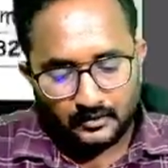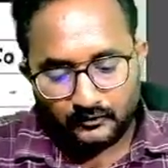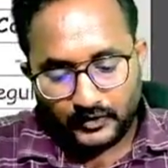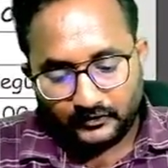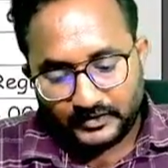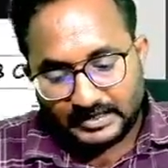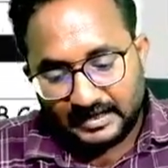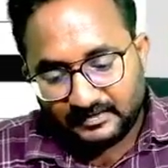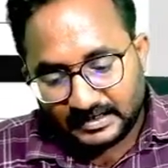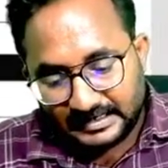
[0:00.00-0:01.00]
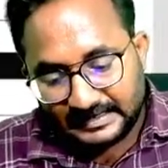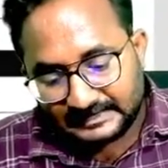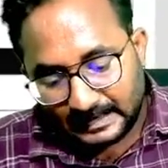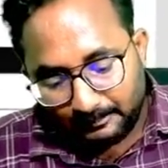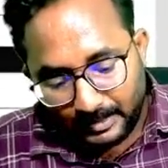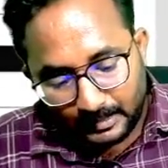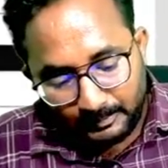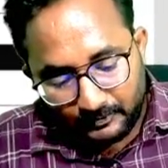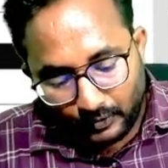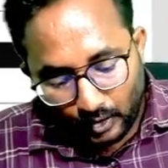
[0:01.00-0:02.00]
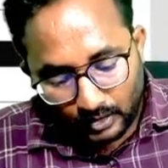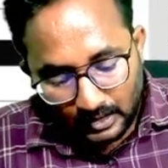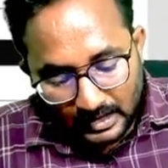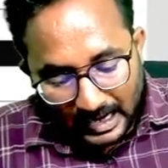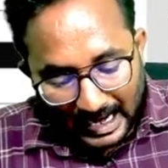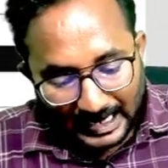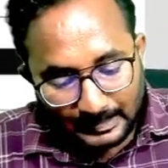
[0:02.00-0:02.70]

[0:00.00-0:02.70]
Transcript: 15th December before, I